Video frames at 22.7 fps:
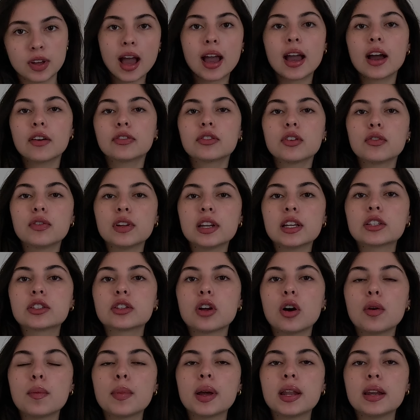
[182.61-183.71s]
I have the feeling
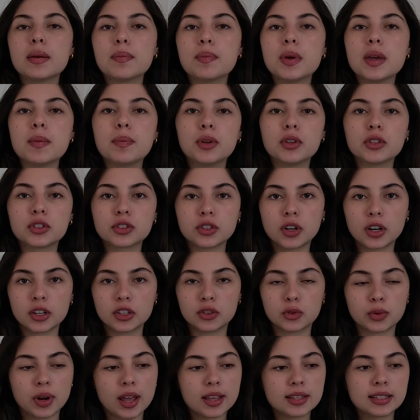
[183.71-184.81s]
so many people start
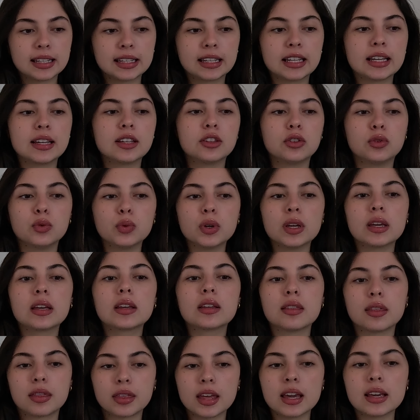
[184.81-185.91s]
drastically doing
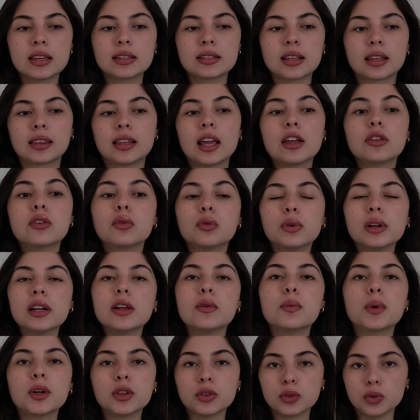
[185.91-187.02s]
things that they don't really
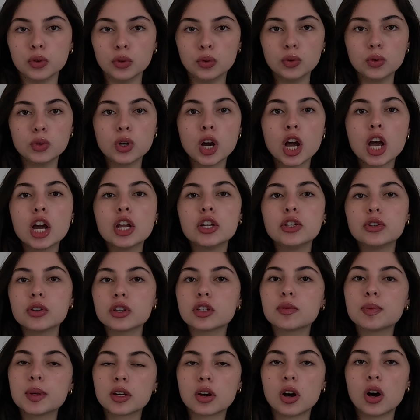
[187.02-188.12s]
want to do
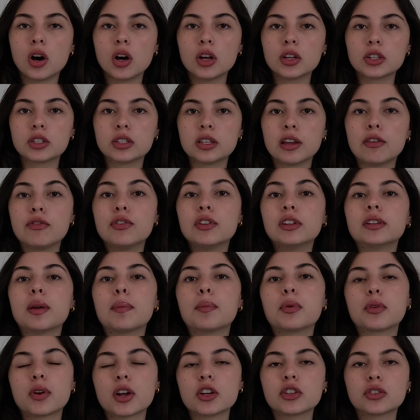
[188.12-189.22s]
just because they feel the
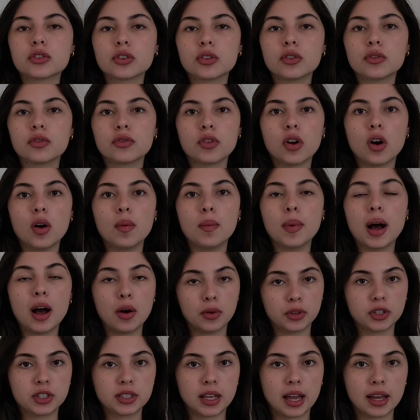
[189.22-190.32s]
pressure from
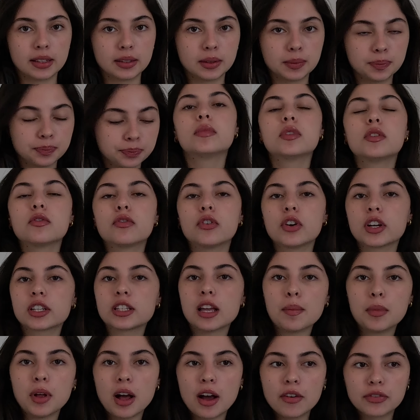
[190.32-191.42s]
outside. For
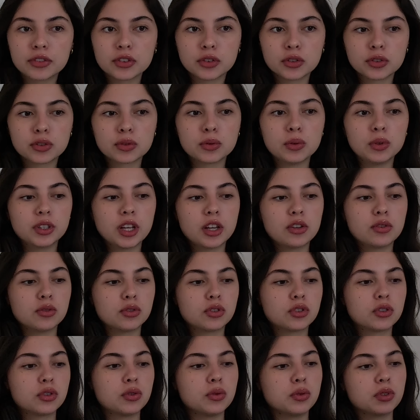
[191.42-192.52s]
example, after school, they
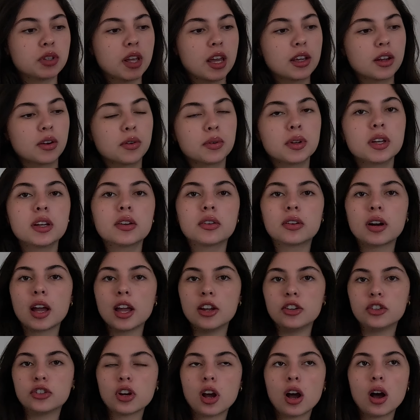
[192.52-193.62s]
just choose a career,
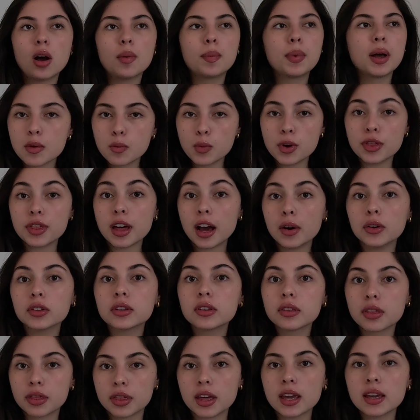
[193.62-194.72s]
a job,
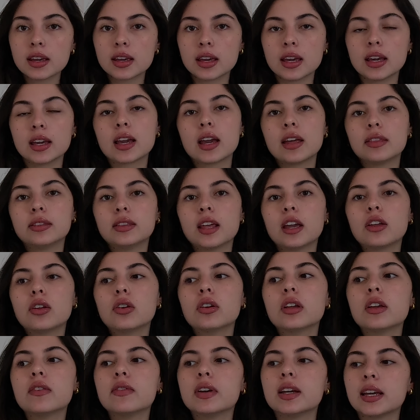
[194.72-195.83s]
without thinking, and they
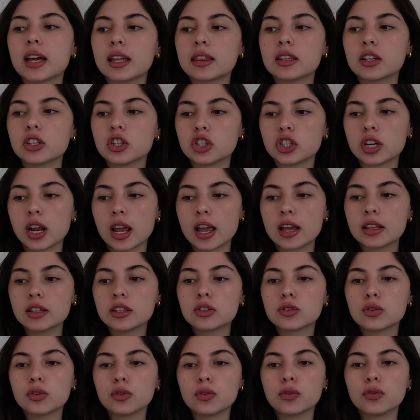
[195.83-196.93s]
don't even get the chance
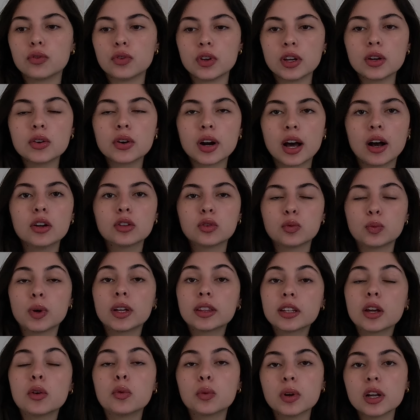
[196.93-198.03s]
to figure out what
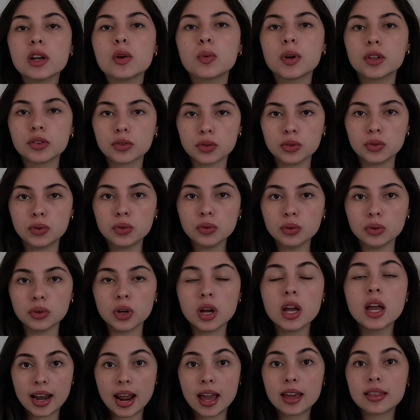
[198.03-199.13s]
they really want to do.
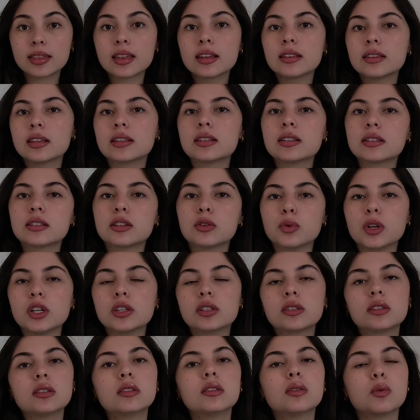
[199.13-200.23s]
And I think this is the
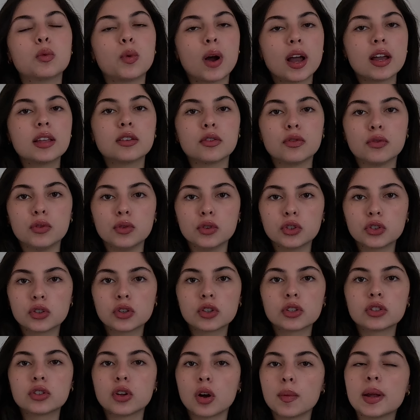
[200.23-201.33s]
reason why in the future
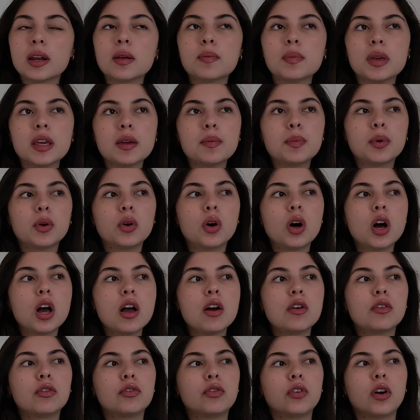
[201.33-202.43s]
so many people
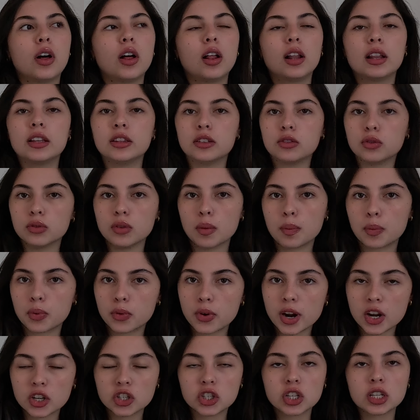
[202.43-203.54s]
fall into
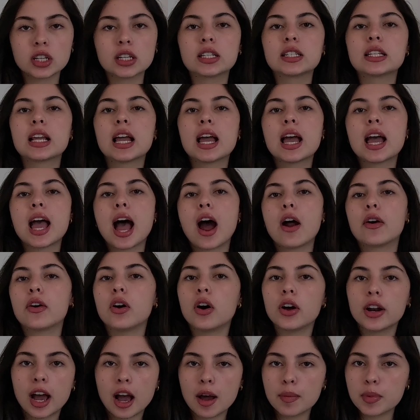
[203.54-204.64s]
depressions, are
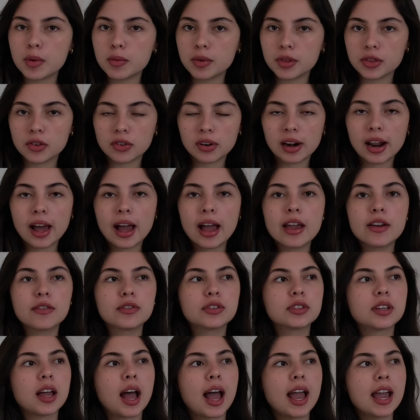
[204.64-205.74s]
unhappy with their
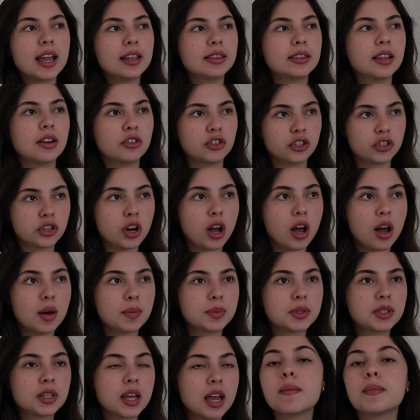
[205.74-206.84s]
lives, hate their
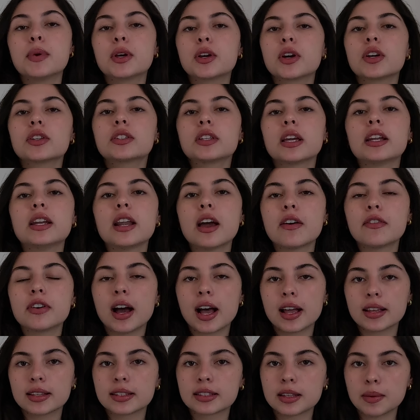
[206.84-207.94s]
jobs, because they never
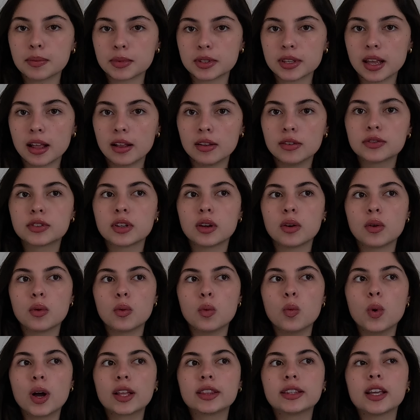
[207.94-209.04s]
ask themselves
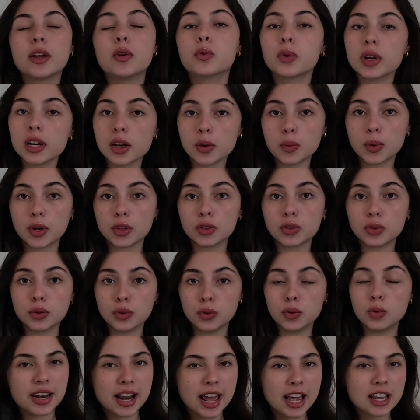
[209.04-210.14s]
what they really want to
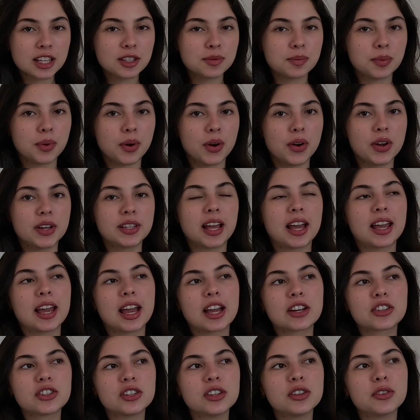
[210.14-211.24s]
do. The next point, I
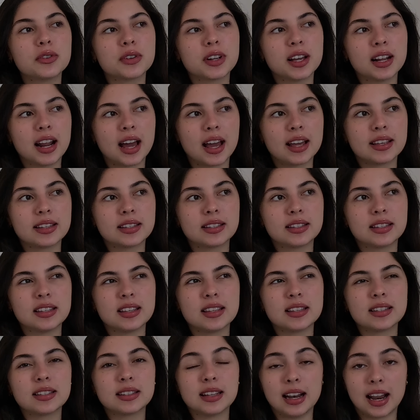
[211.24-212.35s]
actually realized
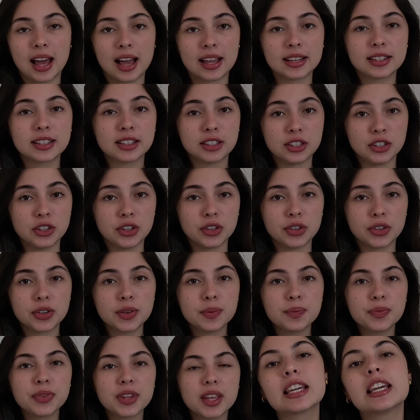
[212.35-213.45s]
this the last year.
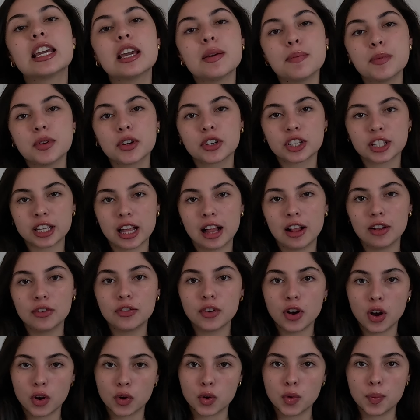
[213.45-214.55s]
Keep yourself
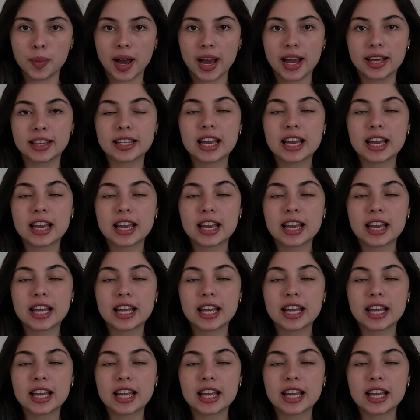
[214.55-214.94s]
occupied.